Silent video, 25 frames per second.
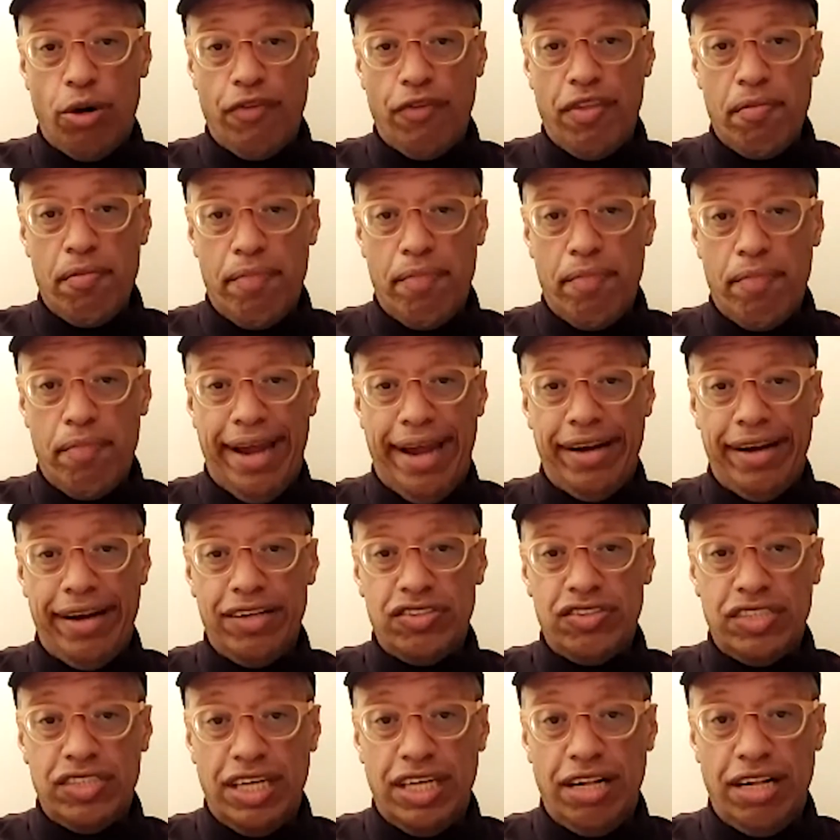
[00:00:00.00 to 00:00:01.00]
that it could
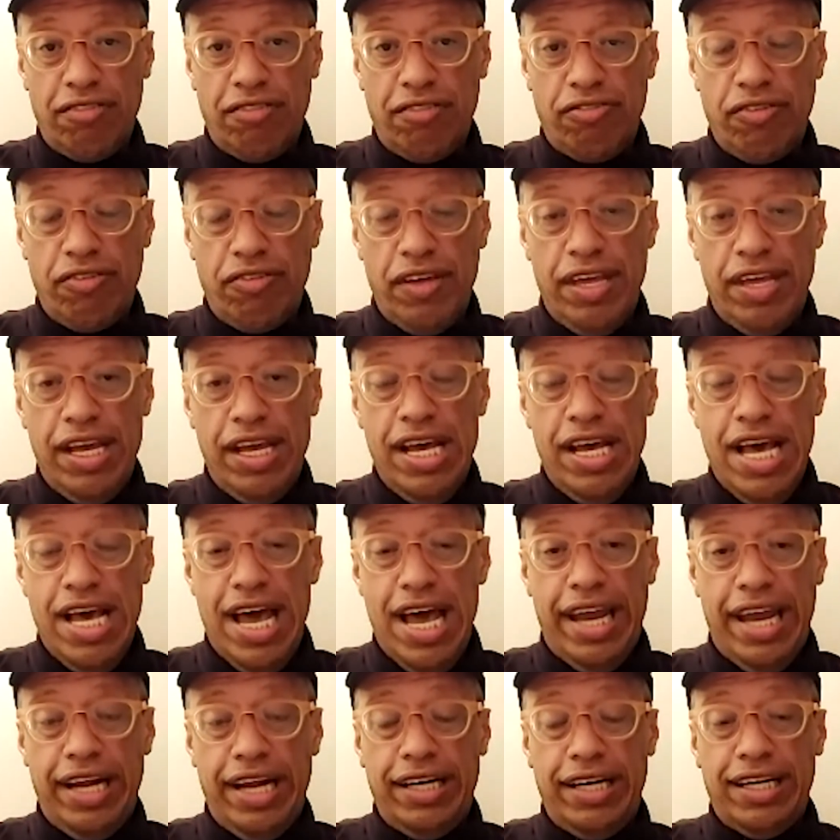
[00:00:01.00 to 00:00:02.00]
be in events, it could
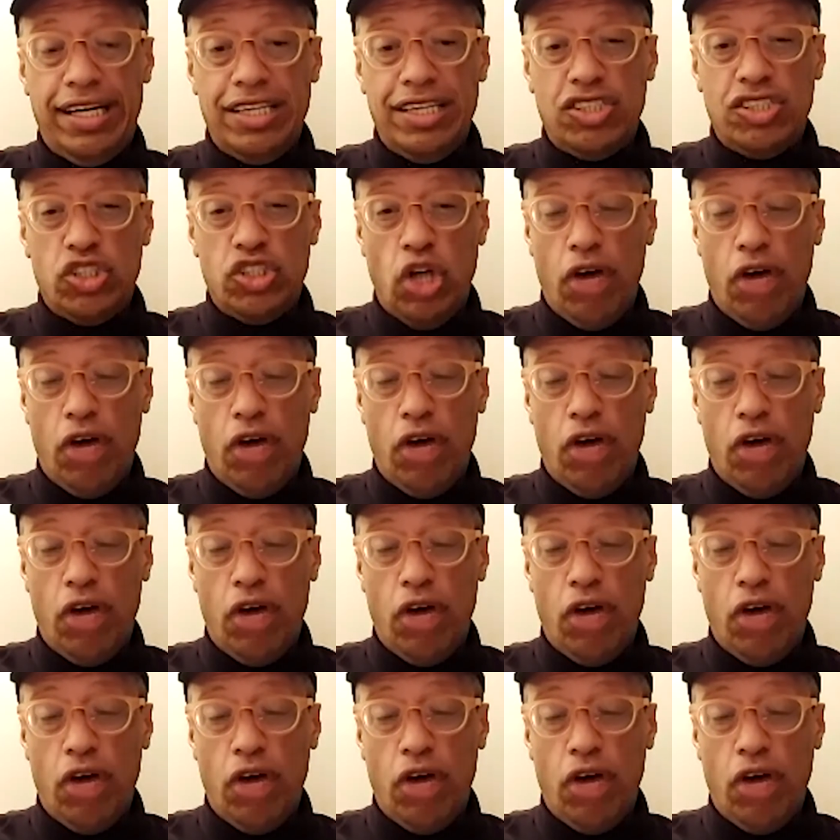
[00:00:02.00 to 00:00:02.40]
be in